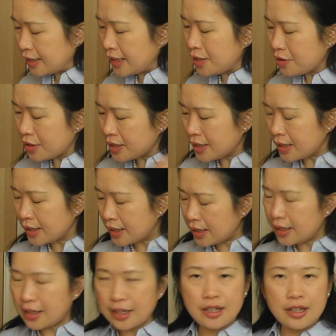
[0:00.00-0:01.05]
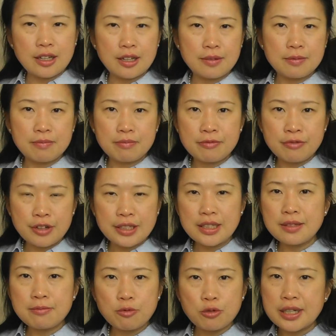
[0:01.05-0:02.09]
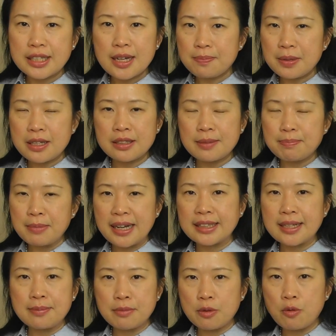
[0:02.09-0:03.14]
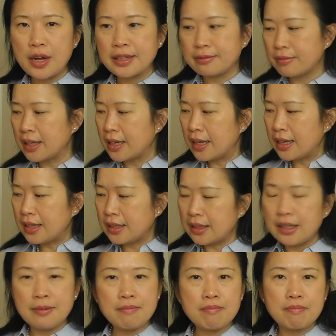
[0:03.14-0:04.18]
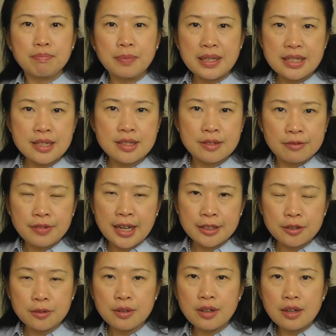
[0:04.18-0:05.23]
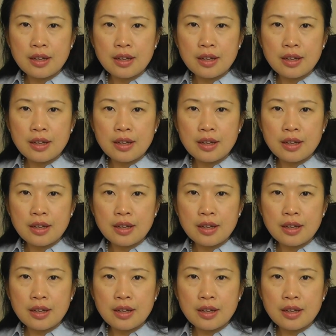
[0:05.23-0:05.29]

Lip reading: Interestingly, freedom will not be my number one in business value.